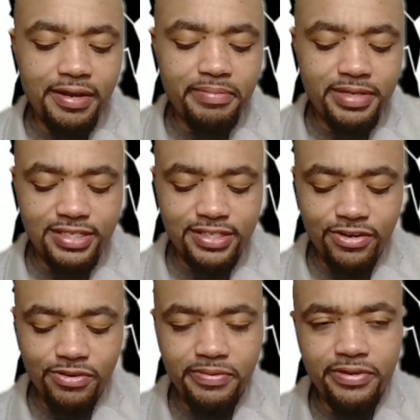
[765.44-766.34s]

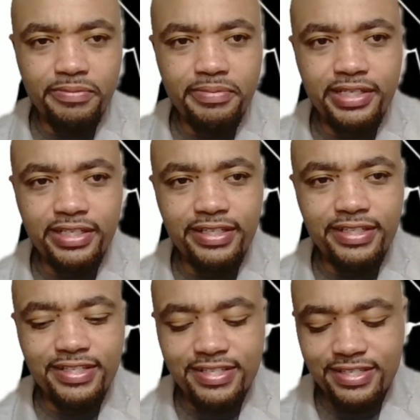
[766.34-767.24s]
misnomer
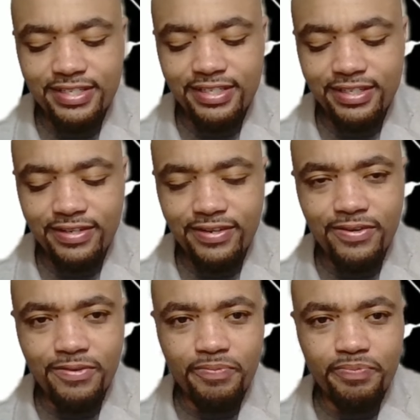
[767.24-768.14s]
because, you
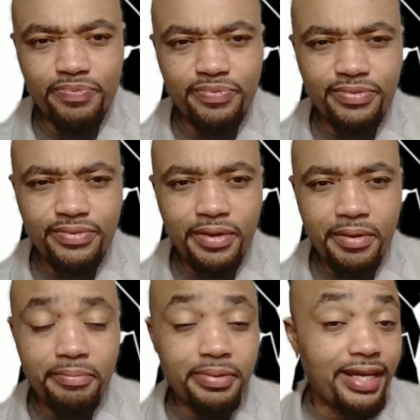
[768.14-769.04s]
know,
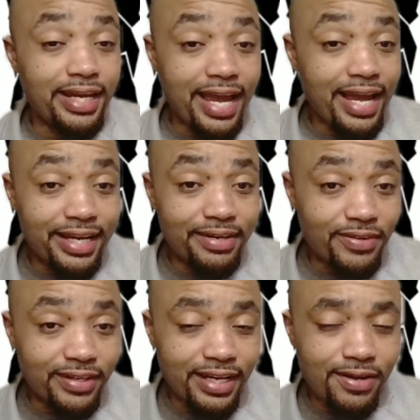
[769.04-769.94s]
plan A didn't
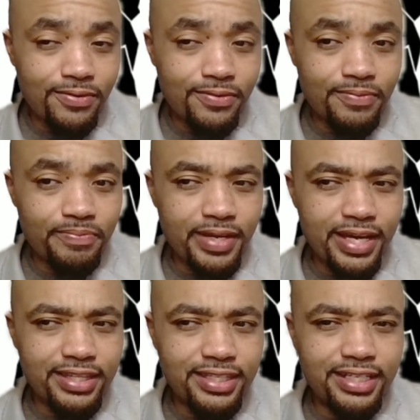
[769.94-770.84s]
work out. I
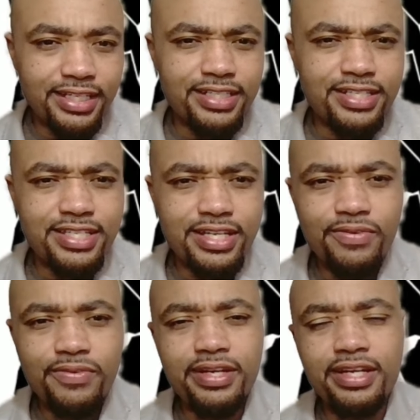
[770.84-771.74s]
think
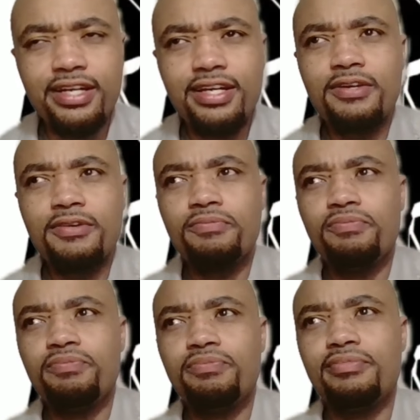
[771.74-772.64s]
considering
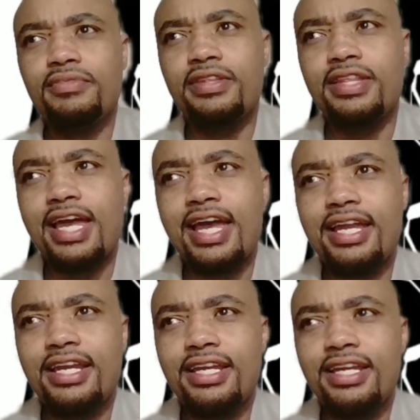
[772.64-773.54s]

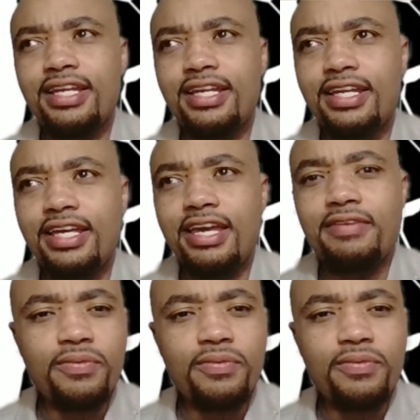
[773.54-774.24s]
that even